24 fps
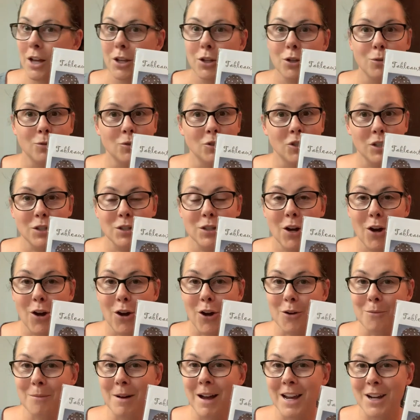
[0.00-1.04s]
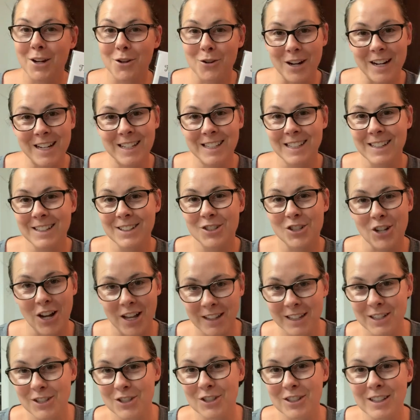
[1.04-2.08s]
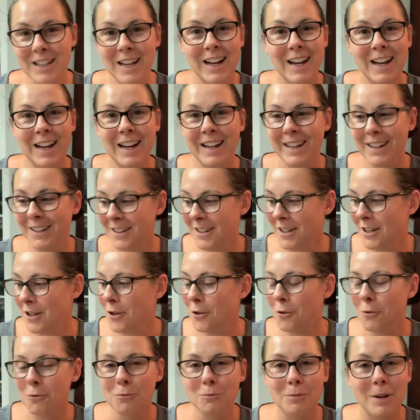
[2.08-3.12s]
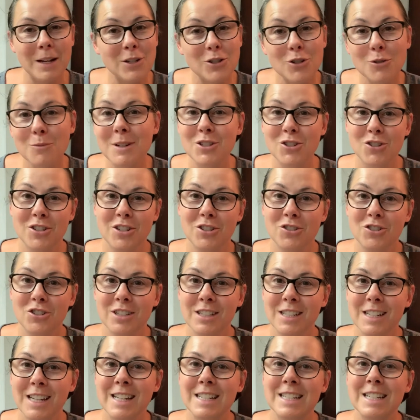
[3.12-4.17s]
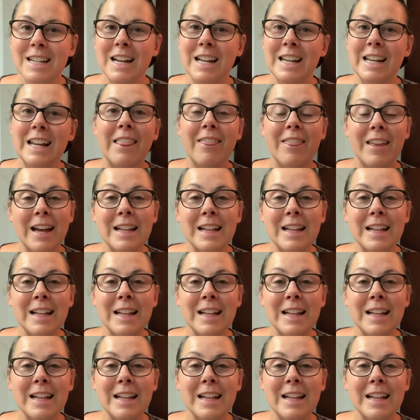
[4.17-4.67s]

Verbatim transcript: You just saw my crazy Jolly July, way too much stitching to get done.